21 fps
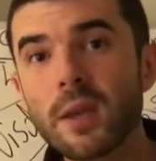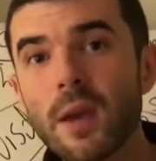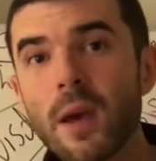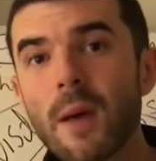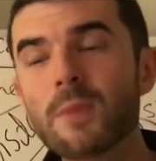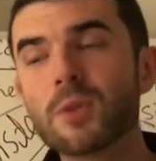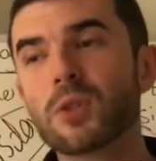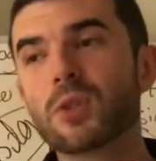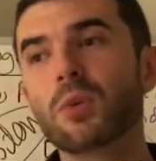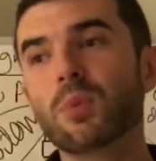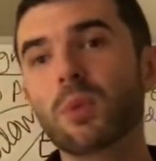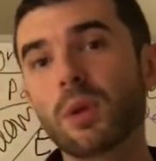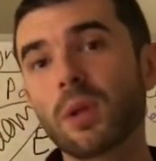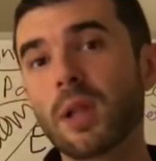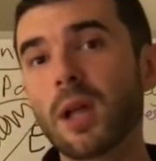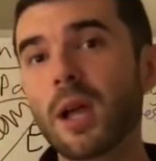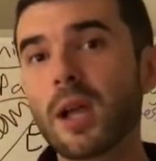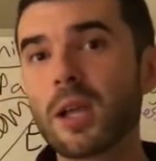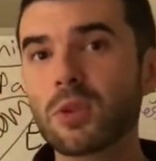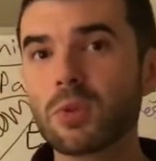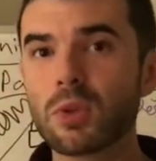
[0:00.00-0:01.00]
you up so you
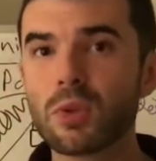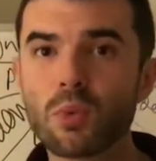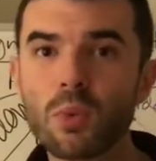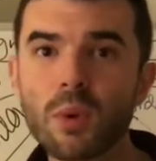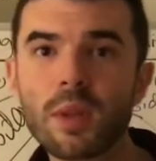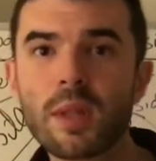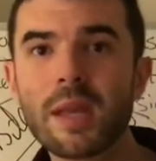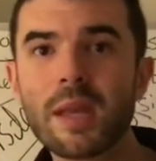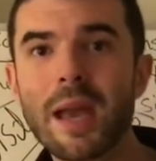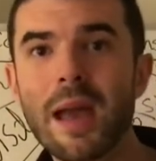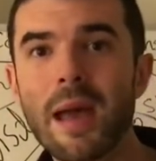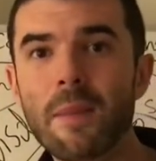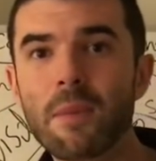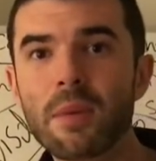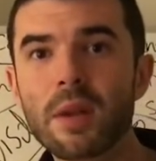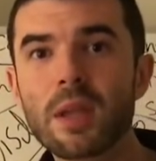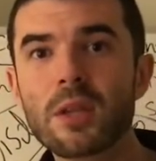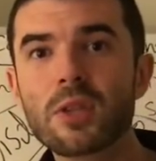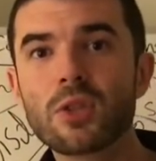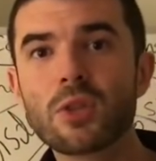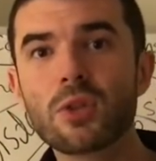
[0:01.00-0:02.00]
realize what's really
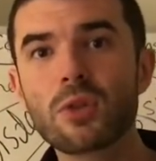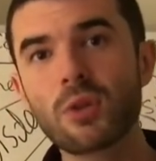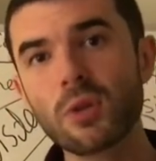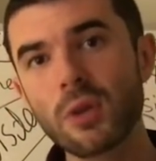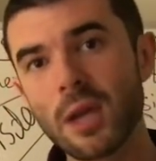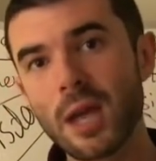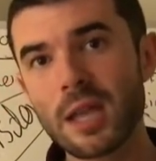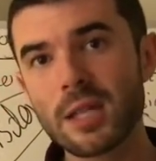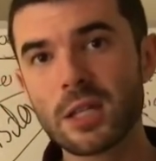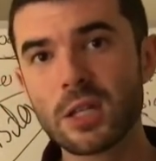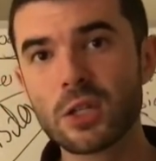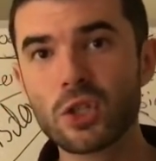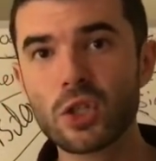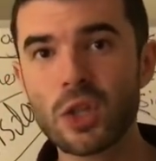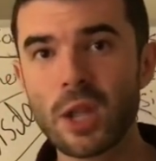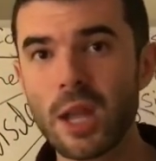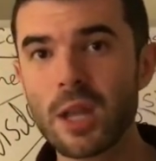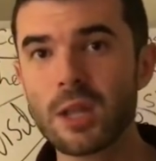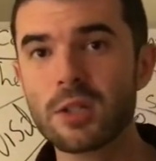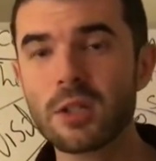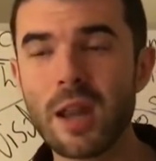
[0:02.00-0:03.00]
happening so you guys can
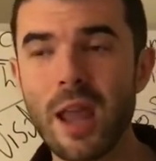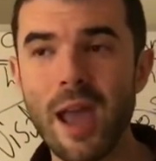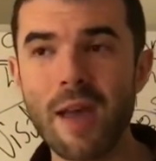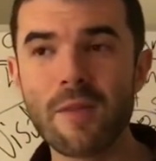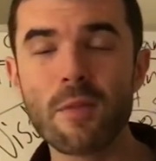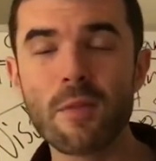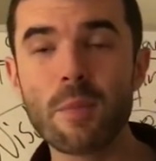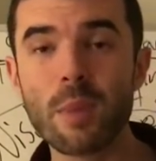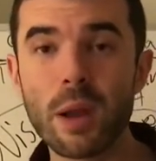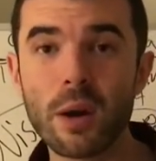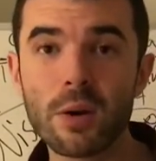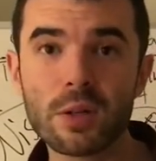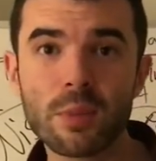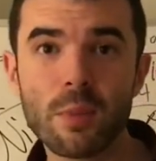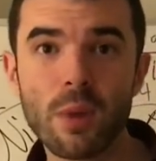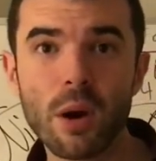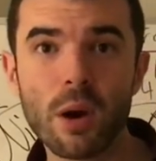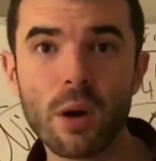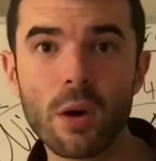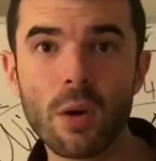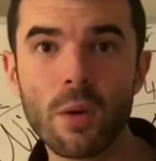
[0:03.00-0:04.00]
change and have a better
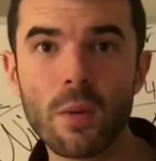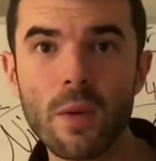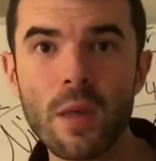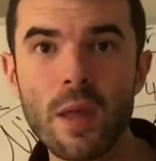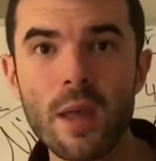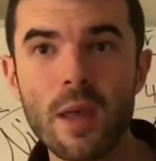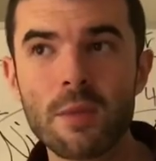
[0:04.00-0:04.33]
tomorrow.